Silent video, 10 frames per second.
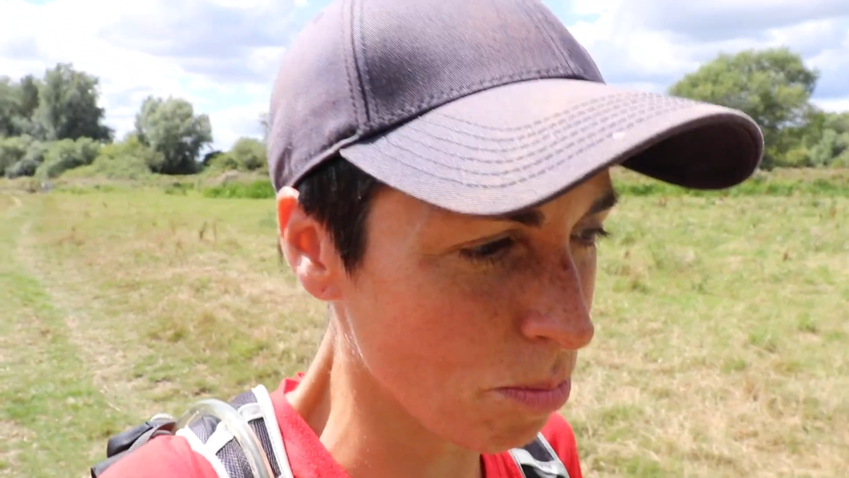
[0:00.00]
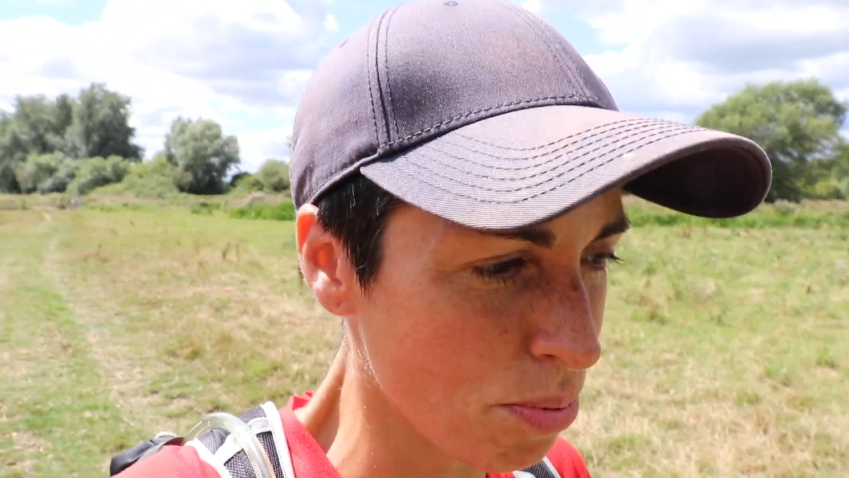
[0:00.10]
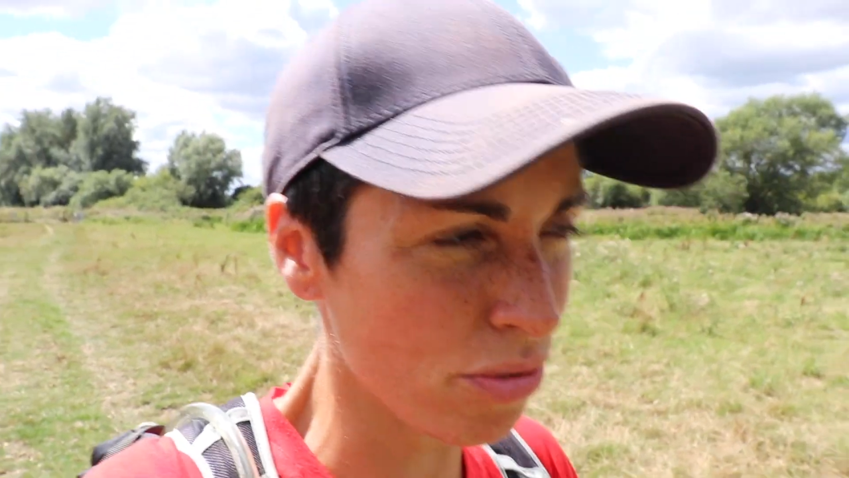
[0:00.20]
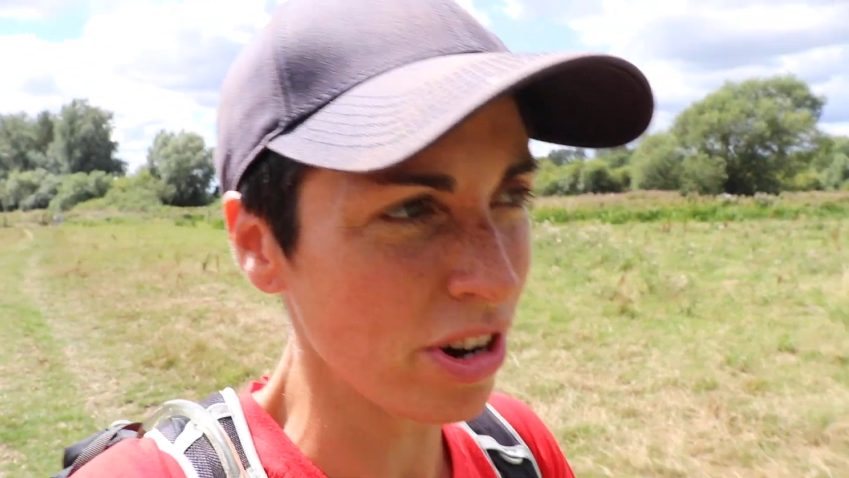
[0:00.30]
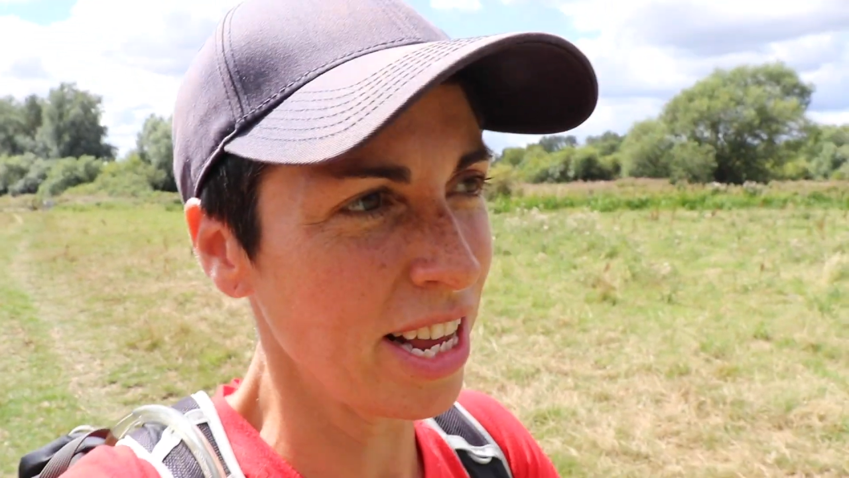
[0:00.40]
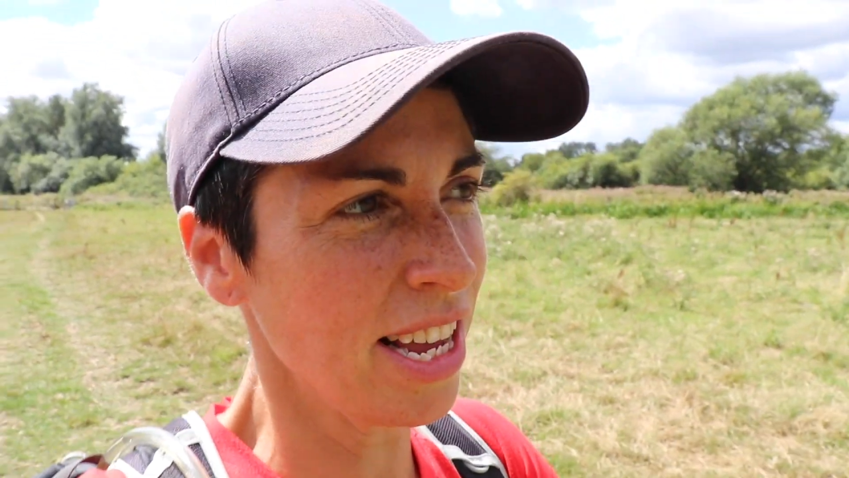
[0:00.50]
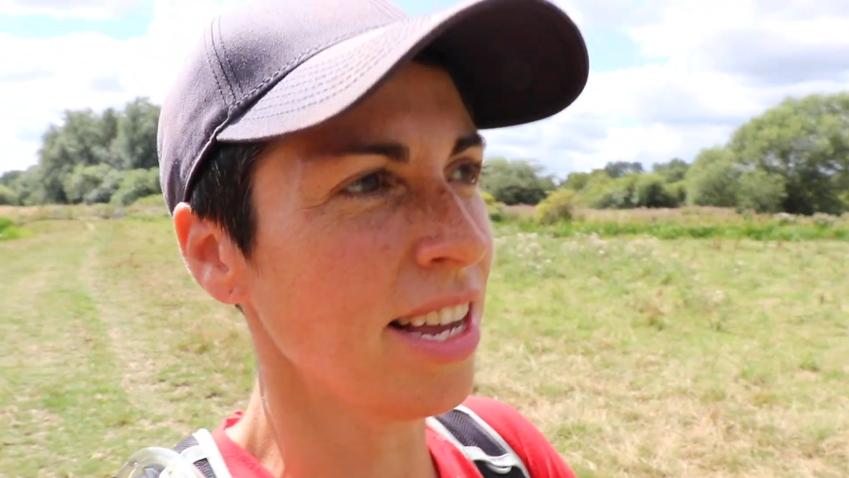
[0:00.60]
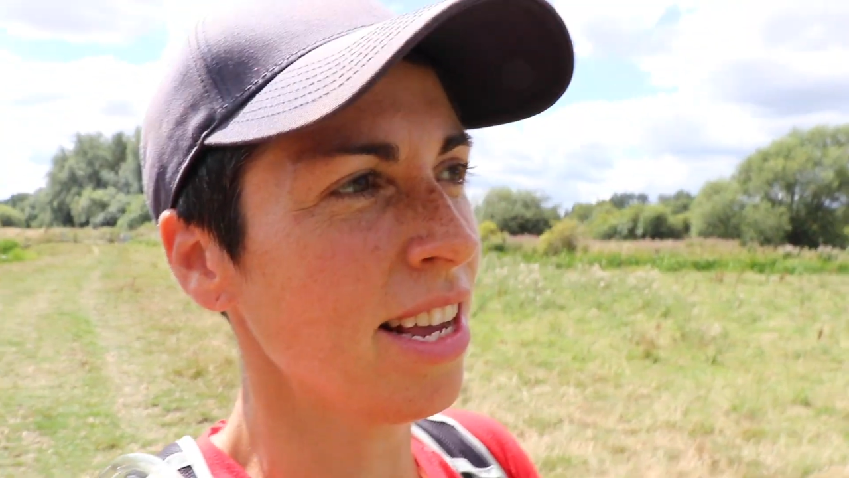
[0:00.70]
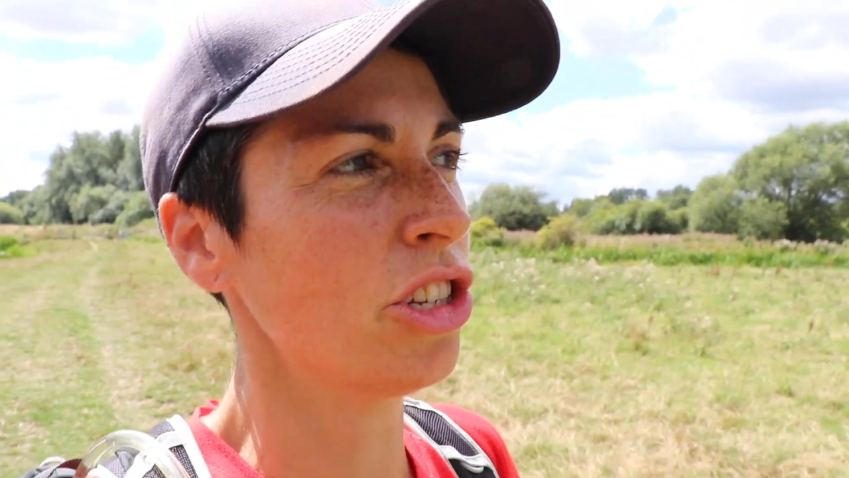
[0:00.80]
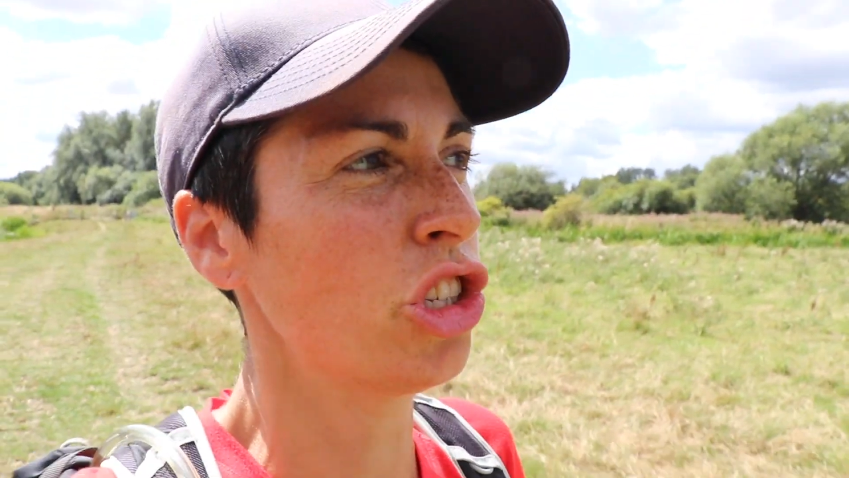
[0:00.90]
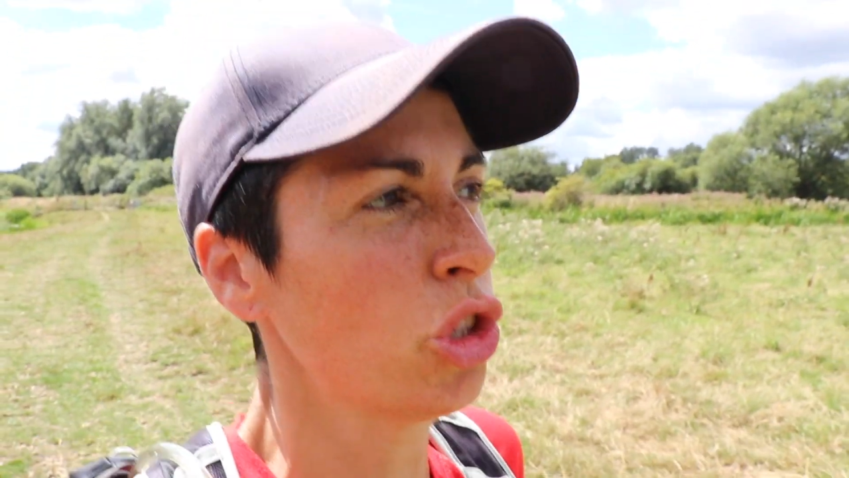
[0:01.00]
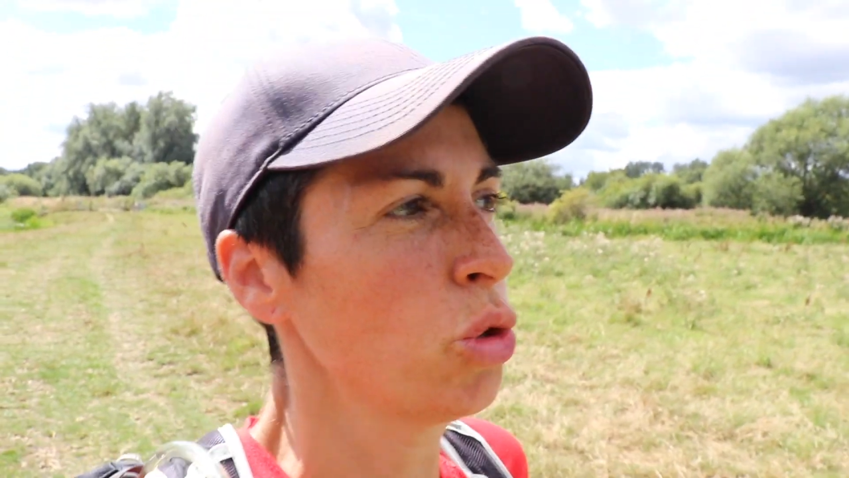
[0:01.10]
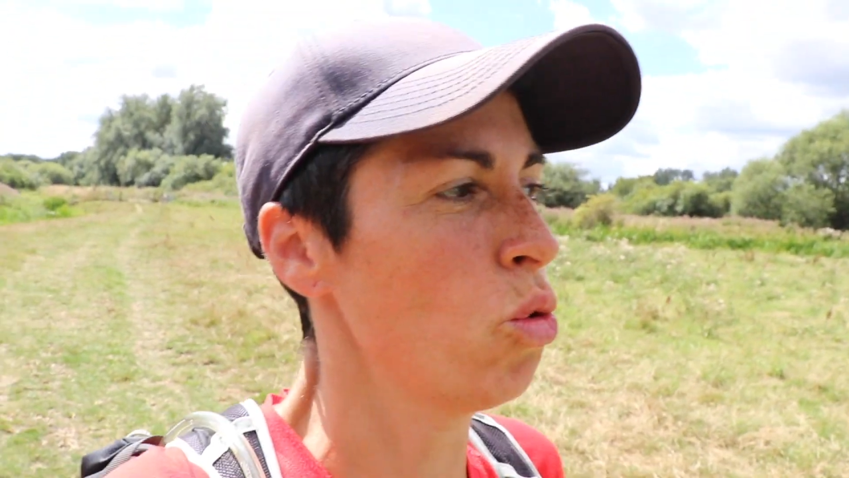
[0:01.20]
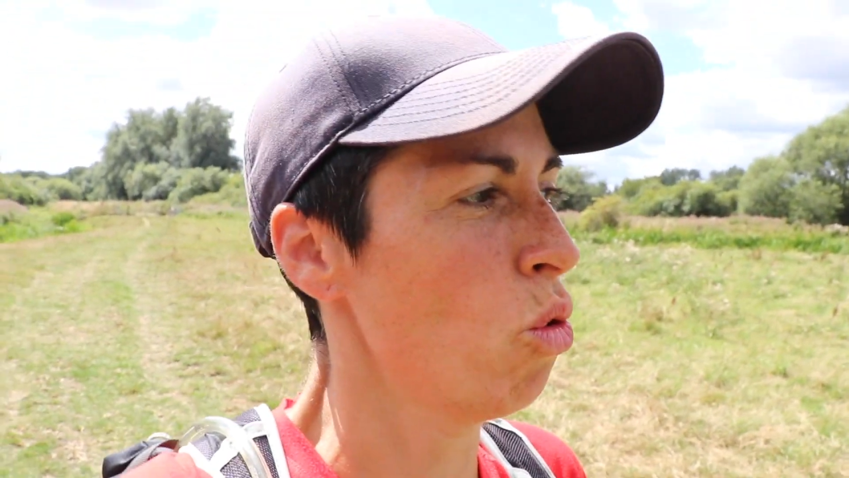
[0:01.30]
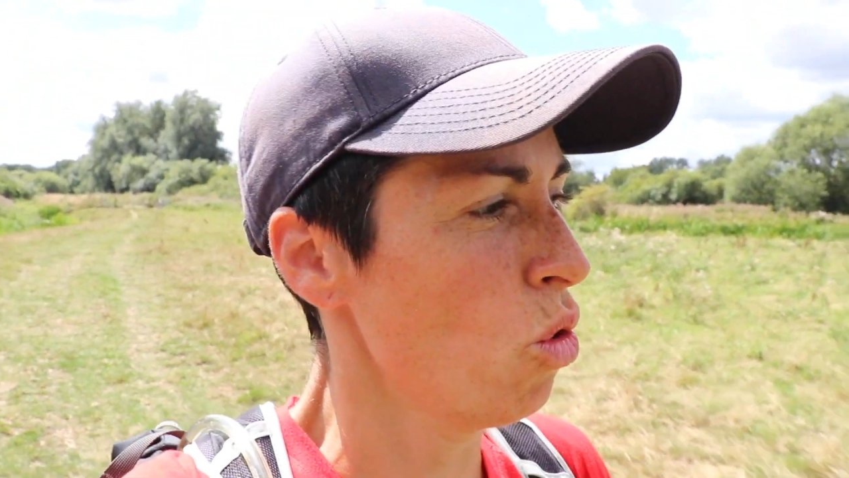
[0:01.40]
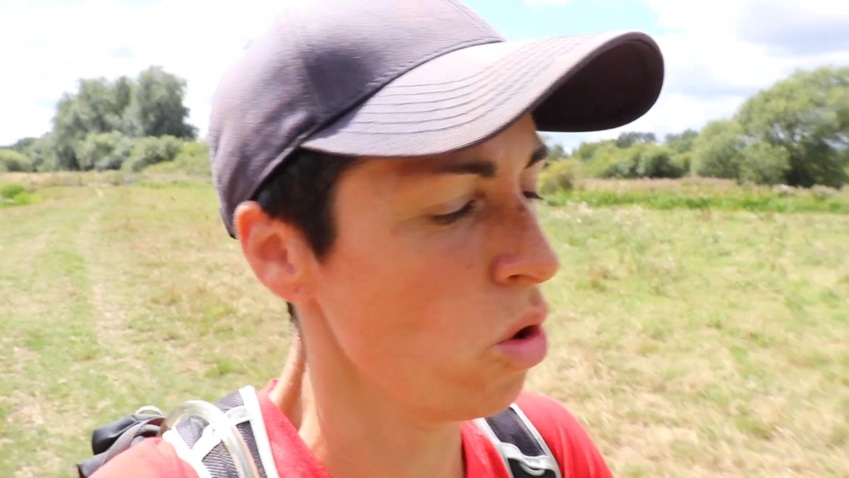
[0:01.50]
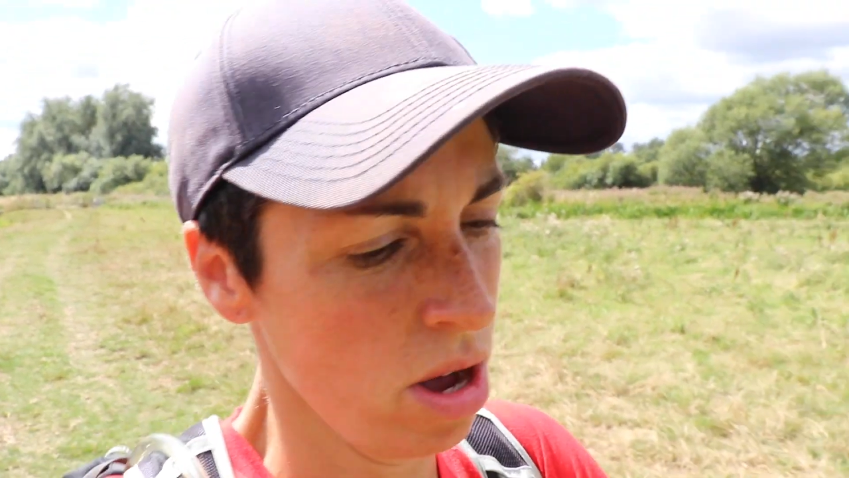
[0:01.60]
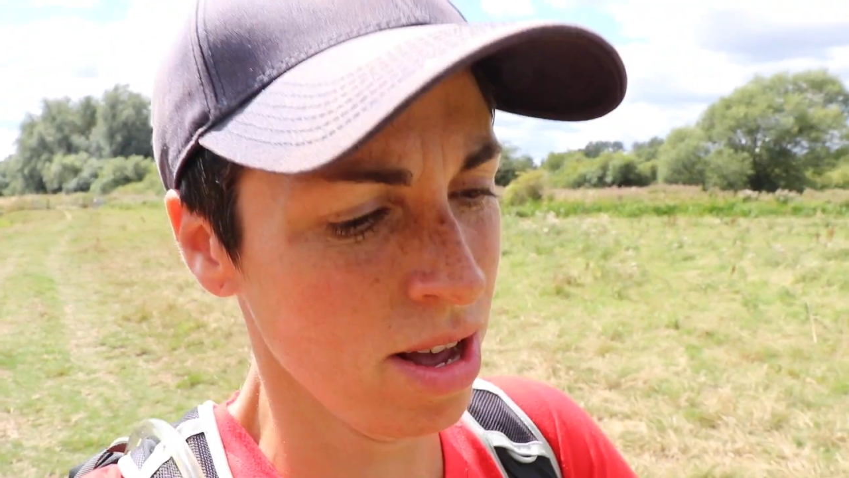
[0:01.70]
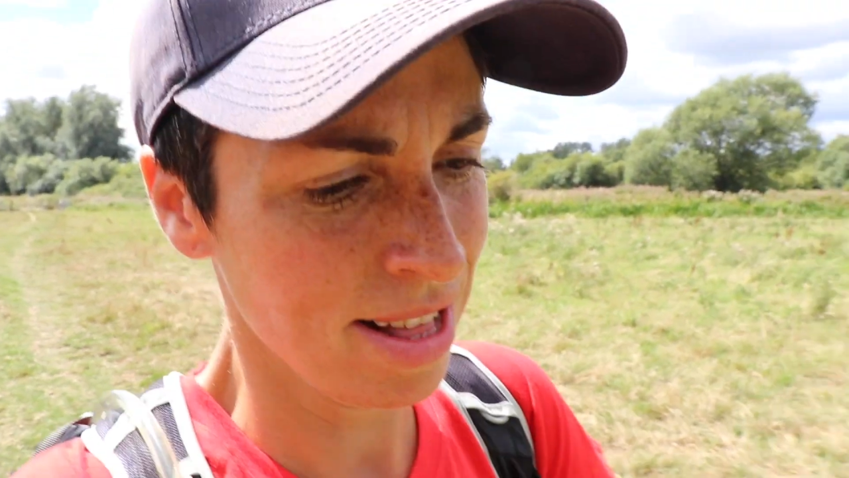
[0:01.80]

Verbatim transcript: pretty sore,